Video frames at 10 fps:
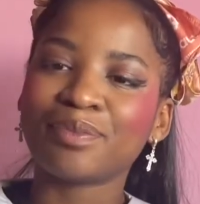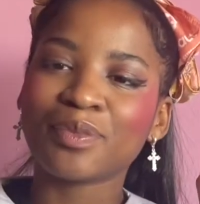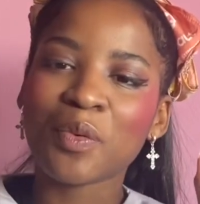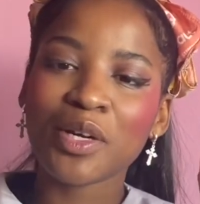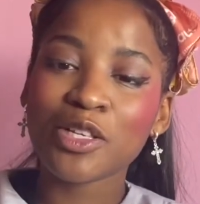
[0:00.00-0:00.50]

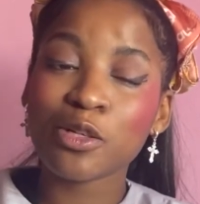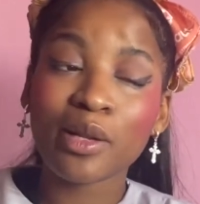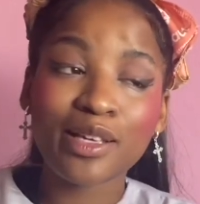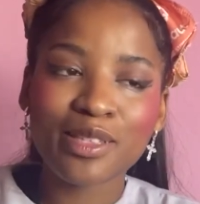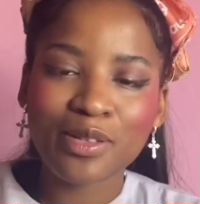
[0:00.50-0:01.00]
wouldn't you
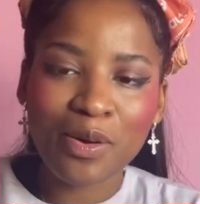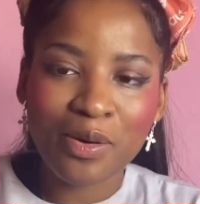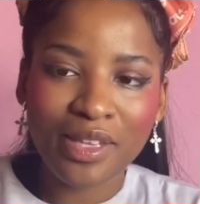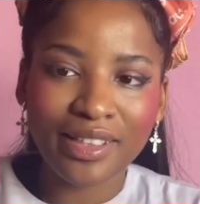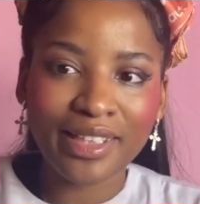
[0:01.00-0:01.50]
like to know
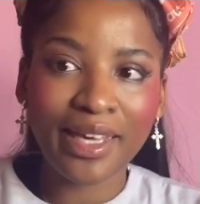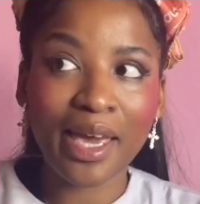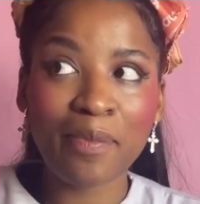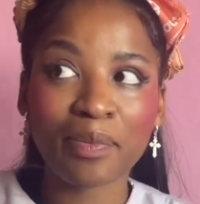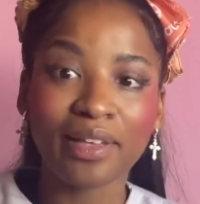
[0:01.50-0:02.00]
that
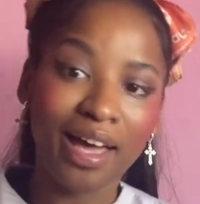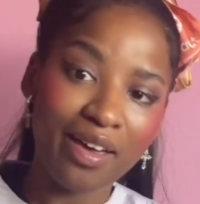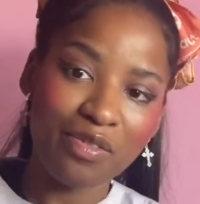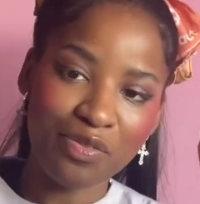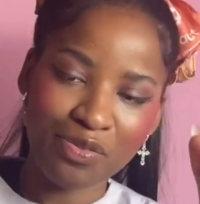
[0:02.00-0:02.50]
Cape
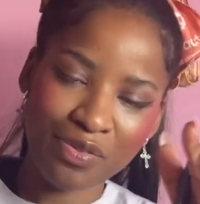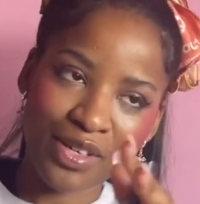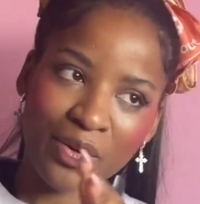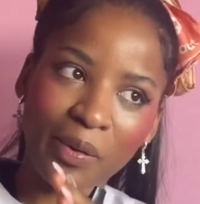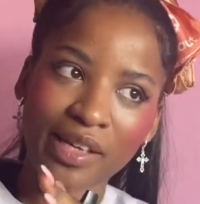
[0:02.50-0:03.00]
life,
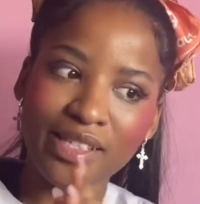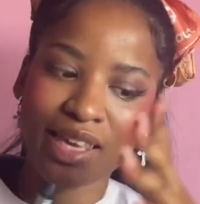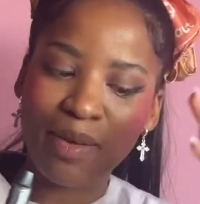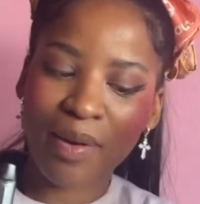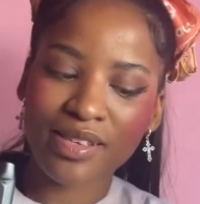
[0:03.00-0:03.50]
or at least
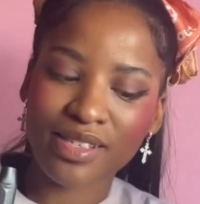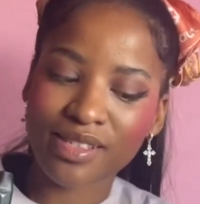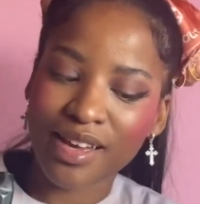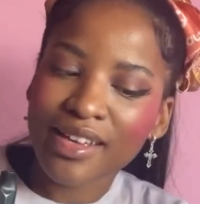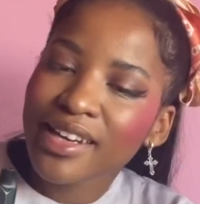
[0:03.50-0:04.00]
Cape High
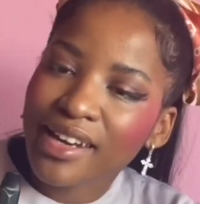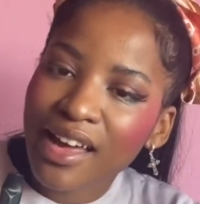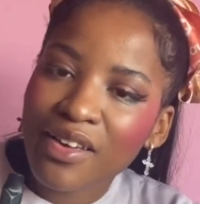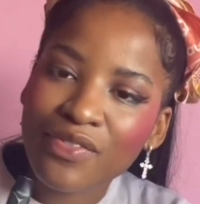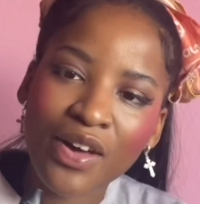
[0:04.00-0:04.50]
society
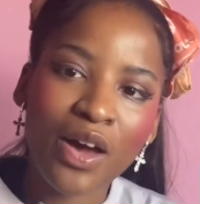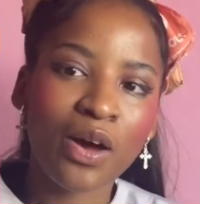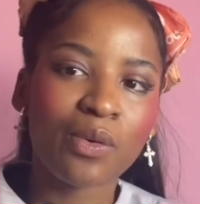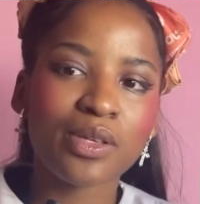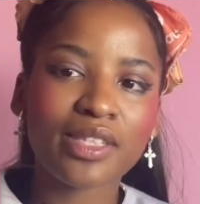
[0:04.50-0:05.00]
life,
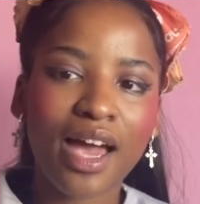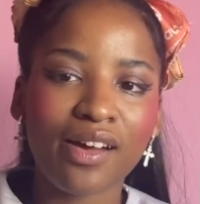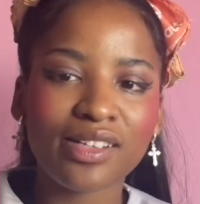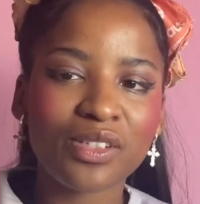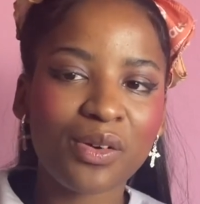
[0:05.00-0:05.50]
was
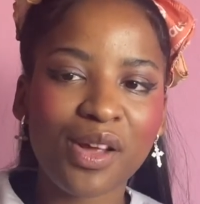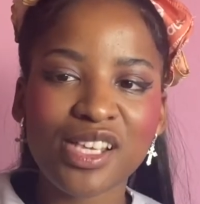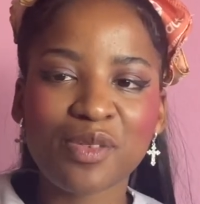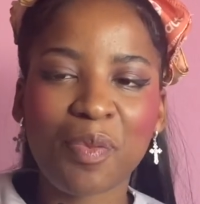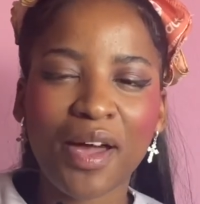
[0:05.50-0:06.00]

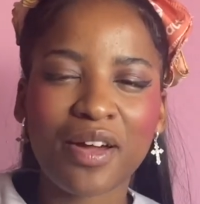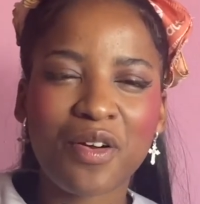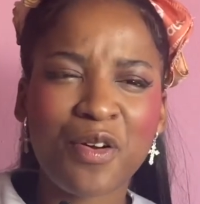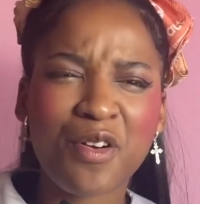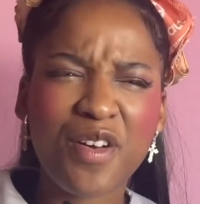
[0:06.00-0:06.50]
characterized by a
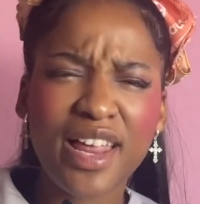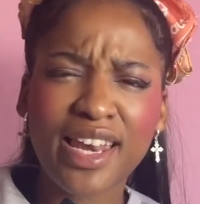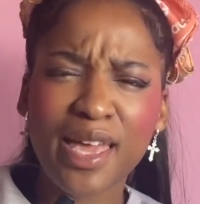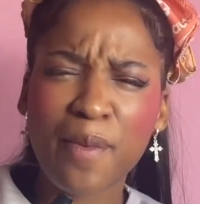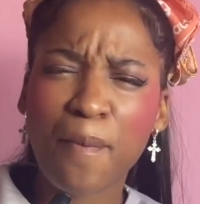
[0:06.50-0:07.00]

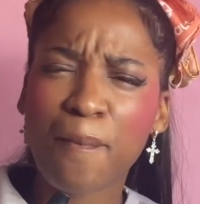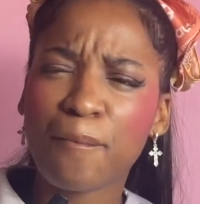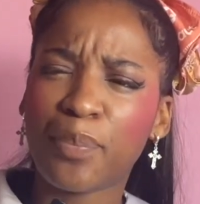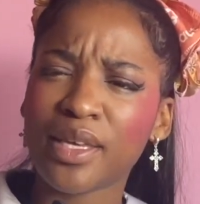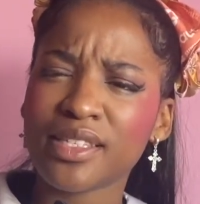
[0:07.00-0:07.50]
really
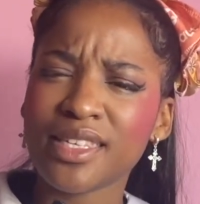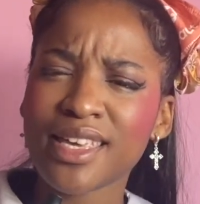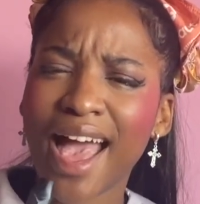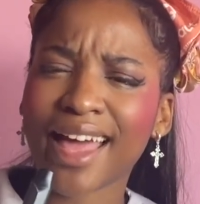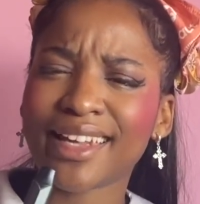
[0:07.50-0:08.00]

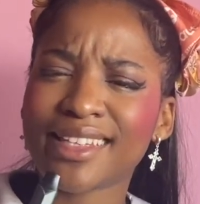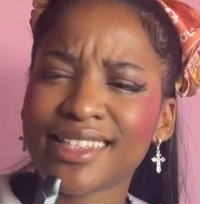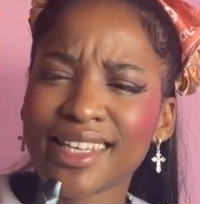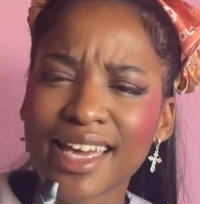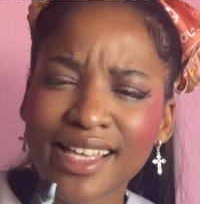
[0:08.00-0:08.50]
busy and
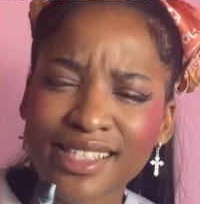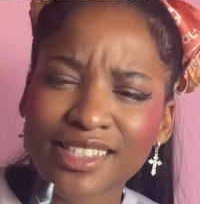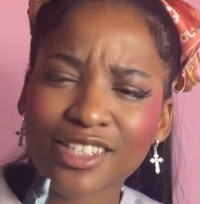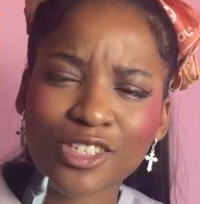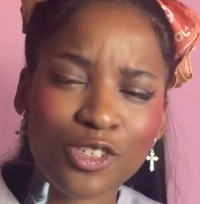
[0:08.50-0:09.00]
intense
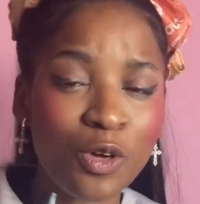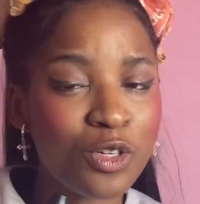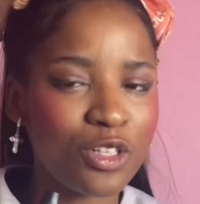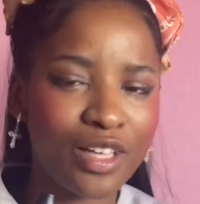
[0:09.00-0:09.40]
social